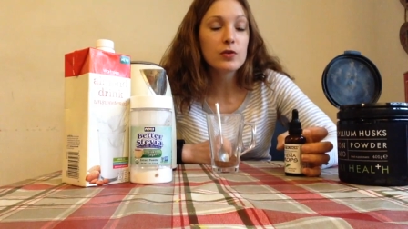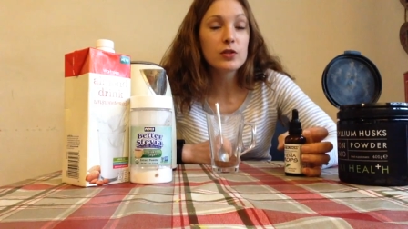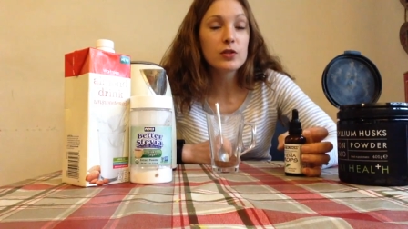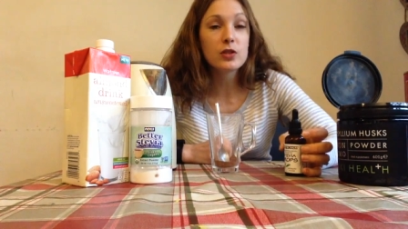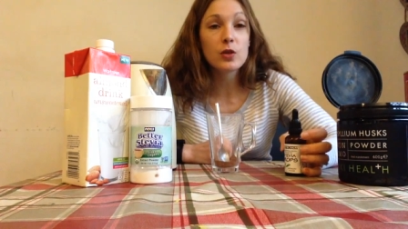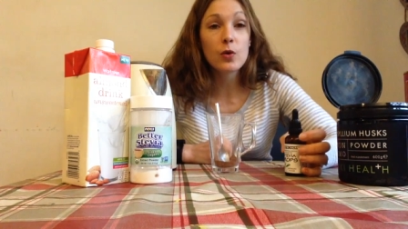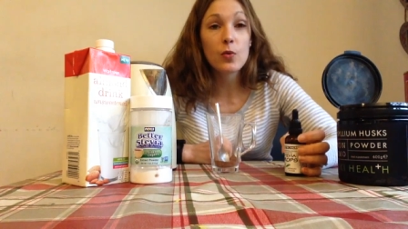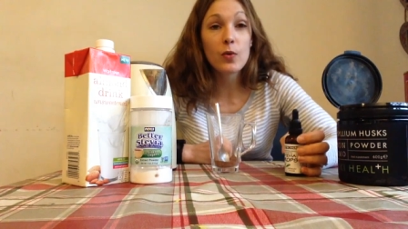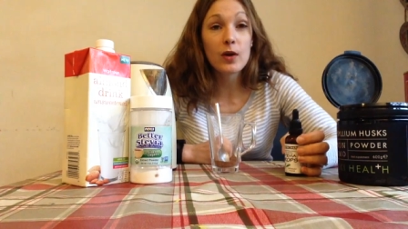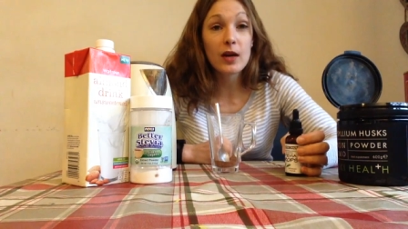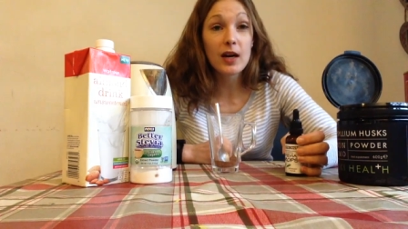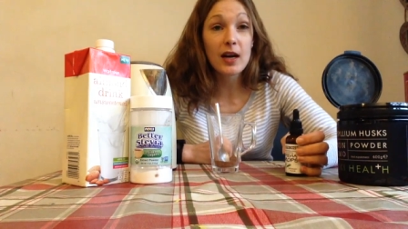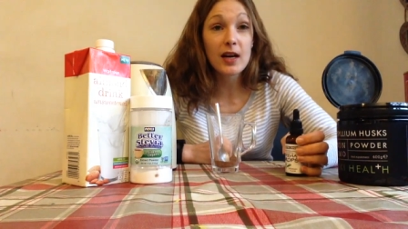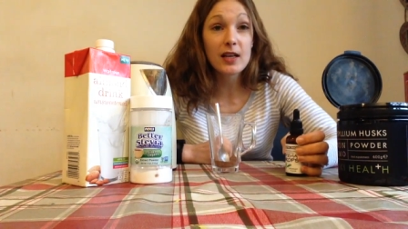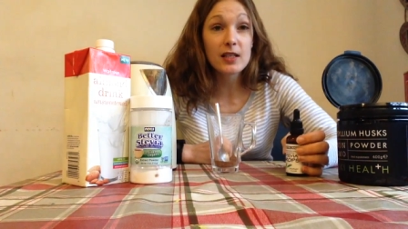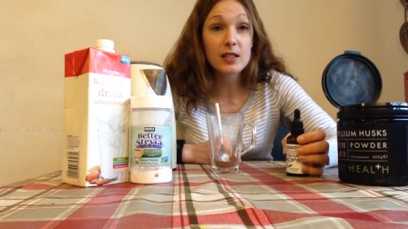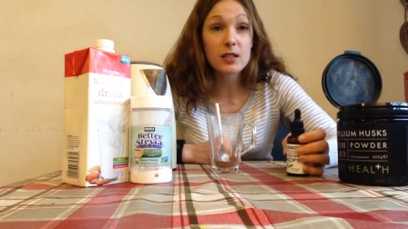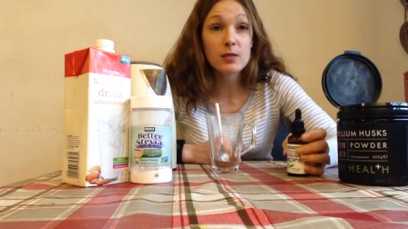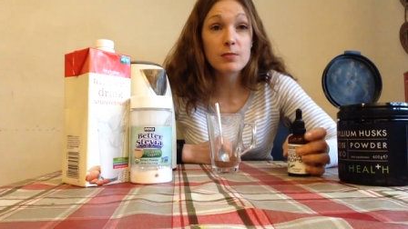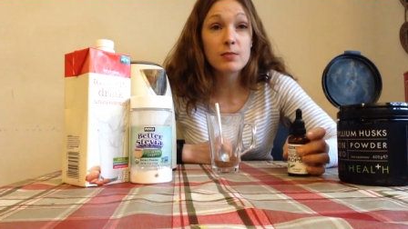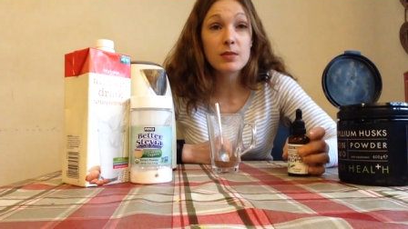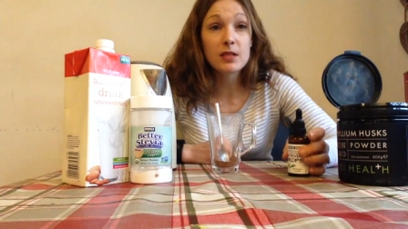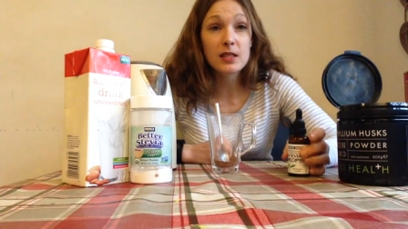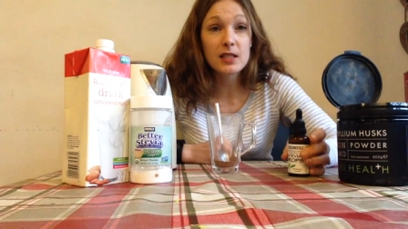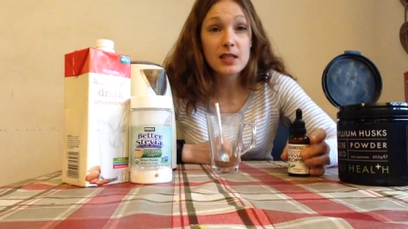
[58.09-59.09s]
So we're going to add
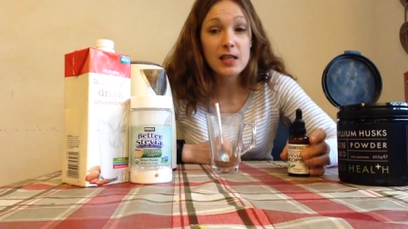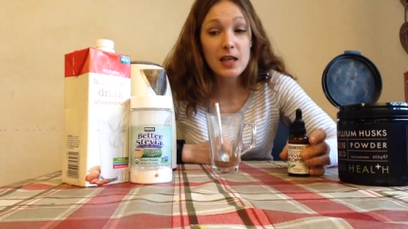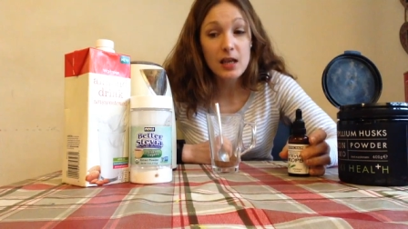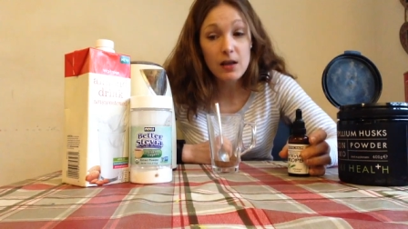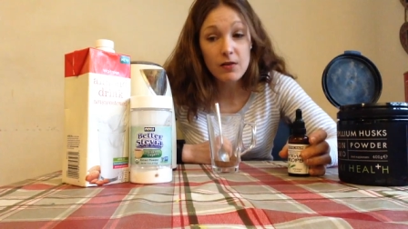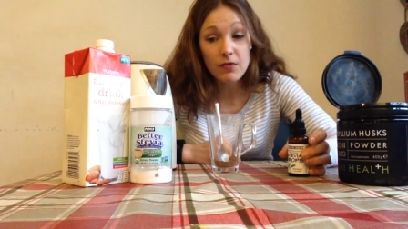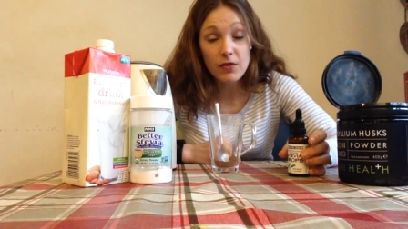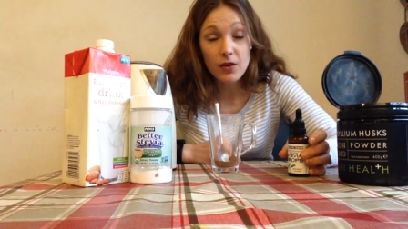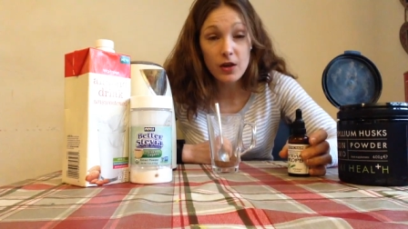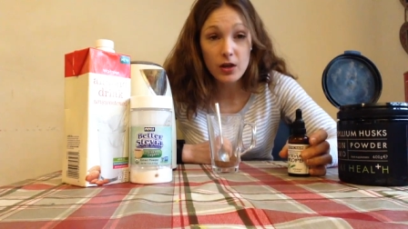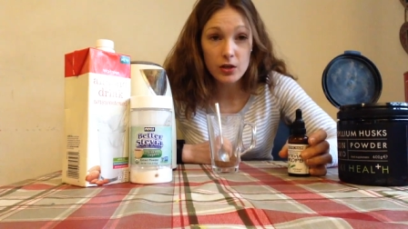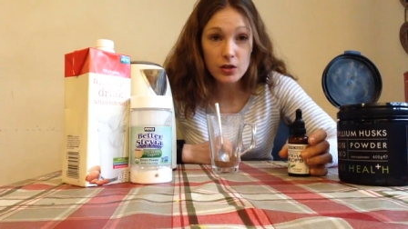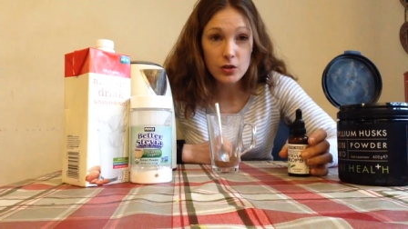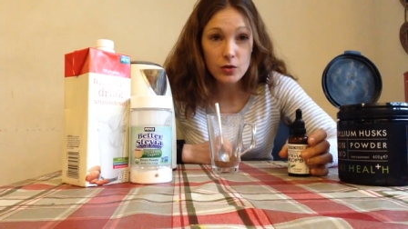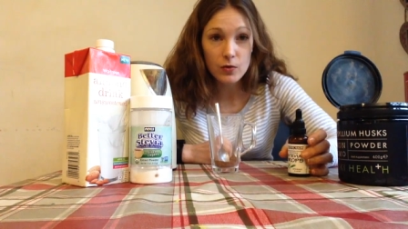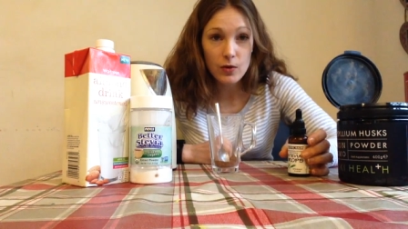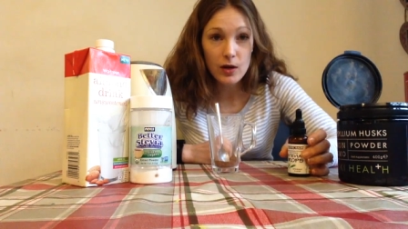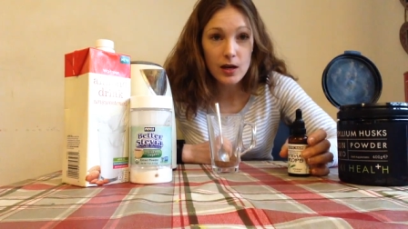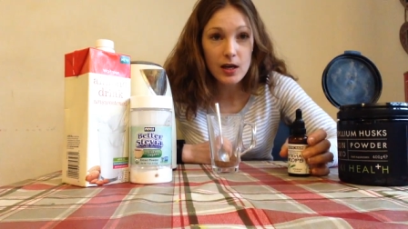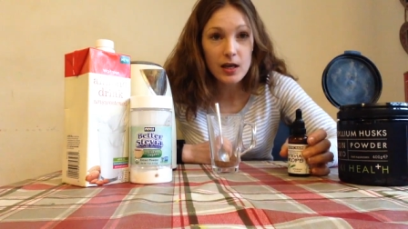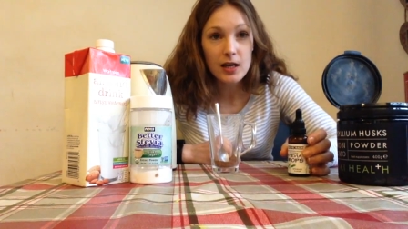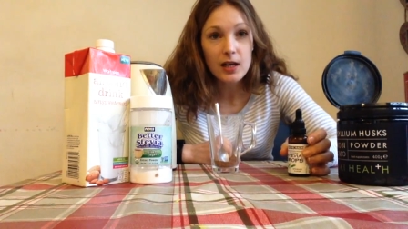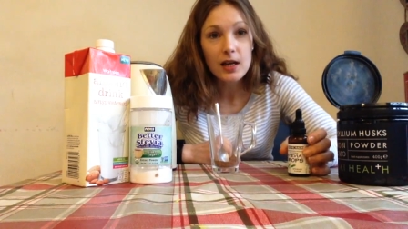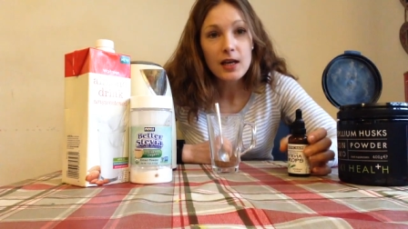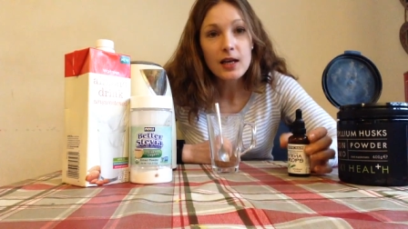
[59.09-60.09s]
some stevia to
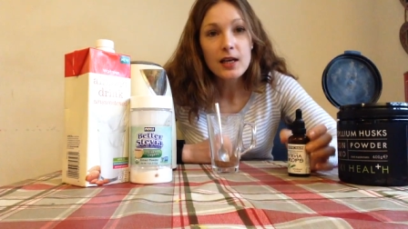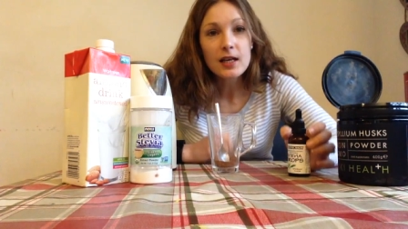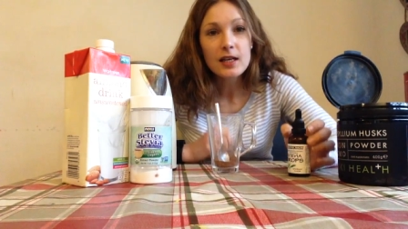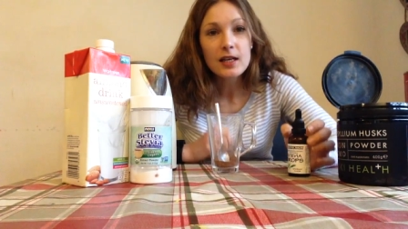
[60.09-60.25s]
it.